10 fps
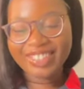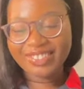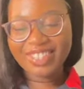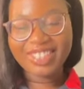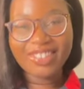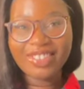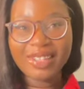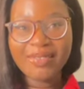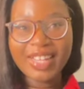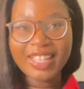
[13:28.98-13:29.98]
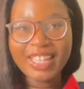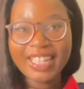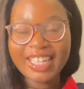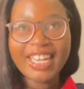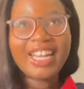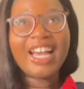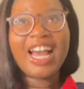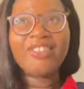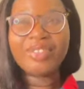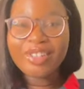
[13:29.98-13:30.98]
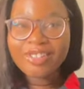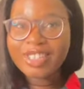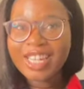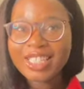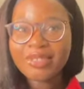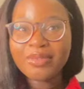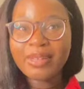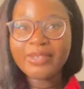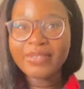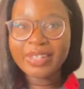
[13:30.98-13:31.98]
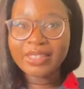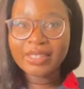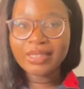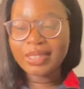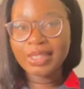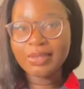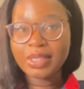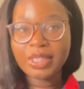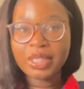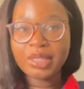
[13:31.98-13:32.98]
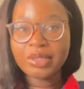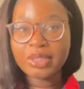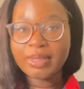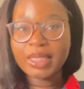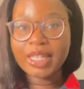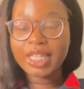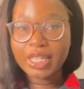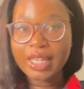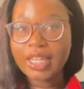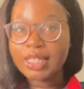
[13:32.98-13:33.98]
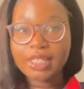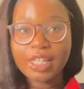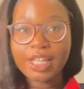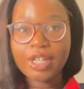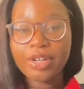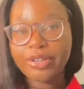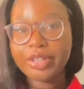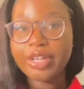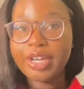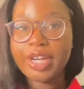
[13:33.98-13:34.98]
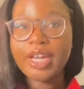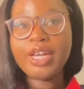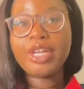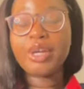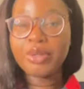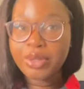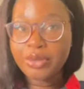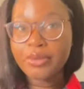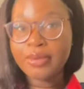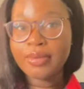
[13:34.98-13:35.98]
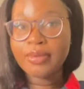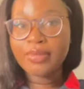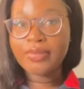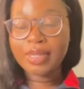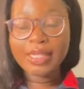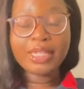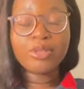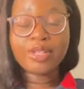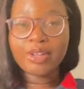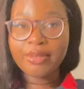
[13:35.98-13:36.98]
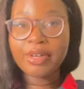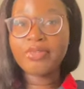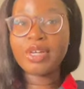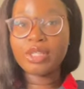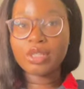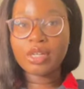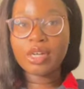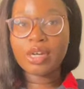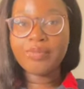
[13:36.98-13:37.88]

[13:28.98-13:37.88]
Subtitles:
I love them. And like I have group chats with my friends and stuff still, so it's like I said earlier, you do realize where your real friends are.